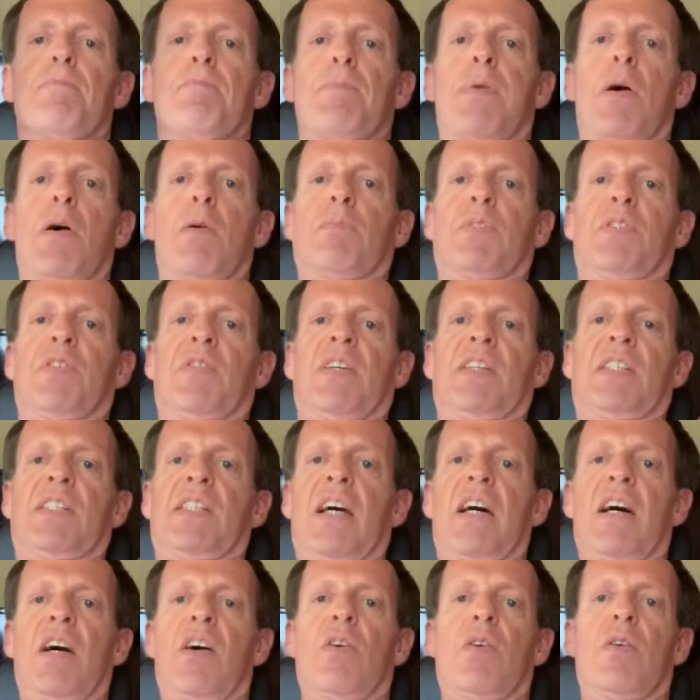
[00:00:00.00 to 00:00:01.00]
palms
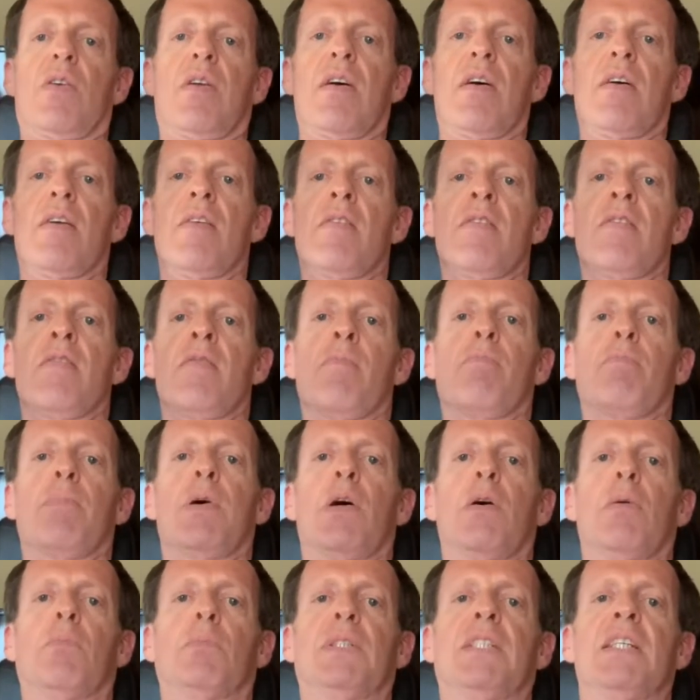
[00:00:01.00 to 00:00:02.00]
face out,
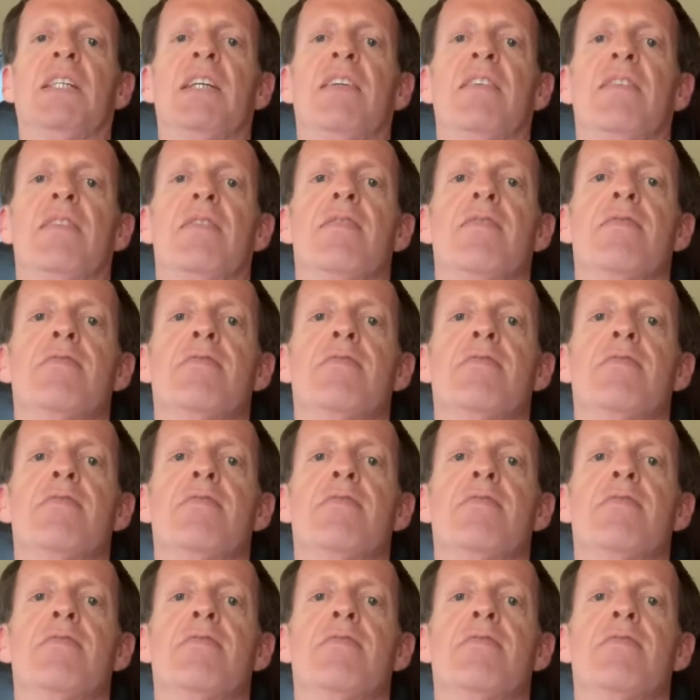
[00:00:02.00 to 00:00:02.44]
palms in,